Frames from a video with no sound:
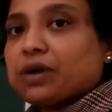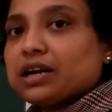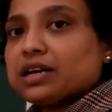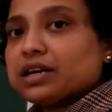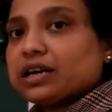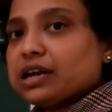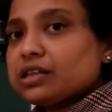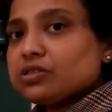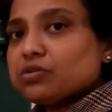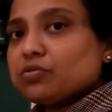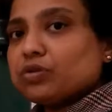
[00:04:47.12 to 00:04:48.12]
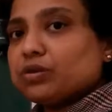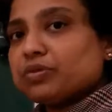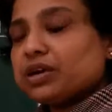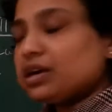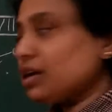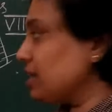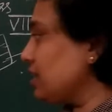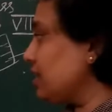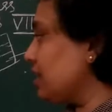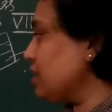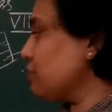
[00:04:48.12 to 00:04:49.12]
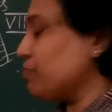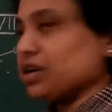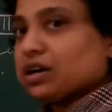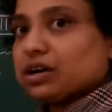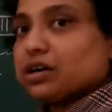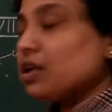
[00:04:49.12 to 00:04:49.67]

particles will be in this beaker.